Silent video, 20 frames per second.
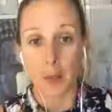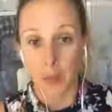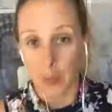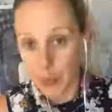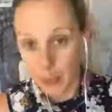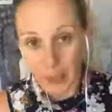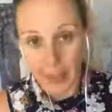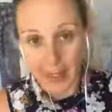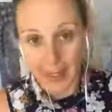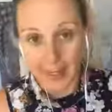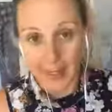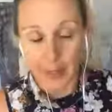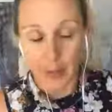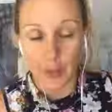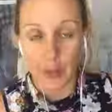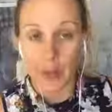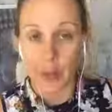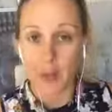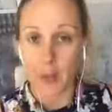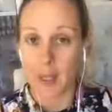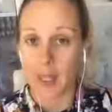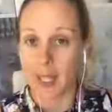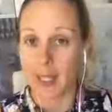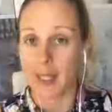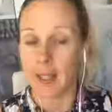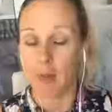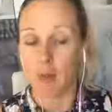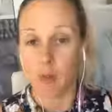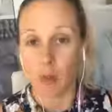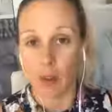really good and we're
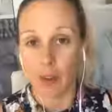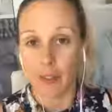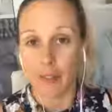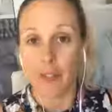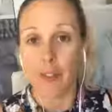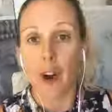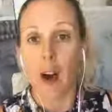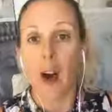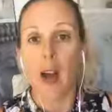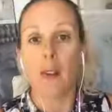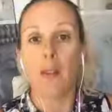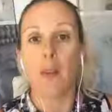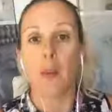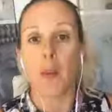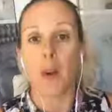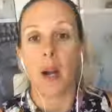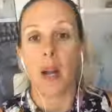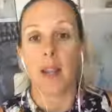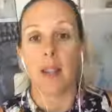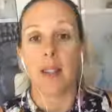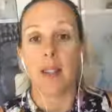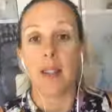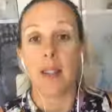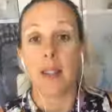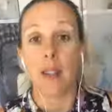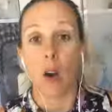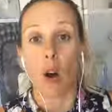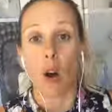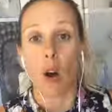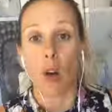going to refine the
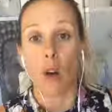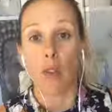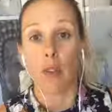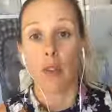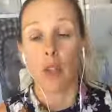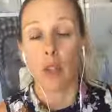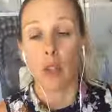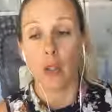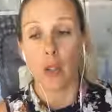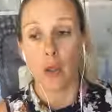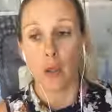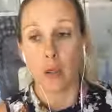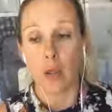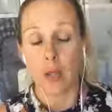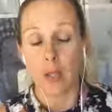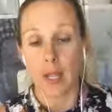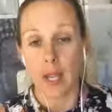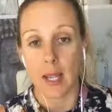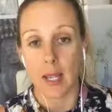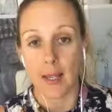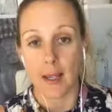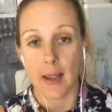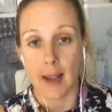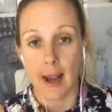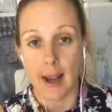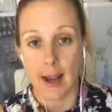practice of using